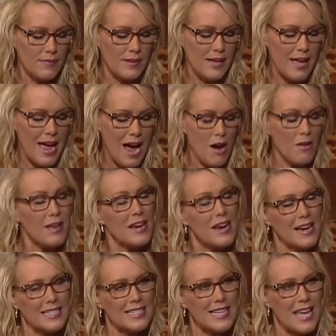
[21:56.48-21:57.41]
how can
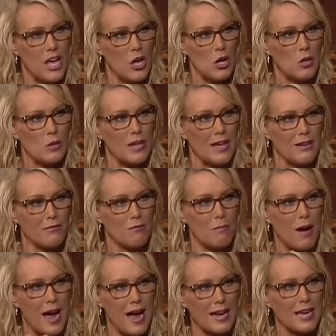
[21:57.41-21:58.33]
I tell if
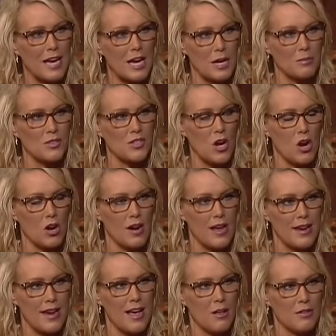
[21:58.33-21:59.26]
my gums are
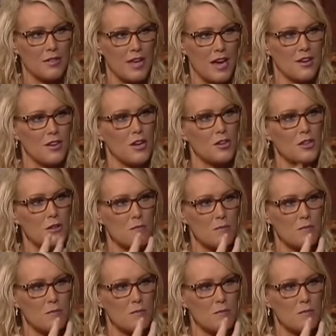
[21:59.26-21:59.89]
unhealthy? I know you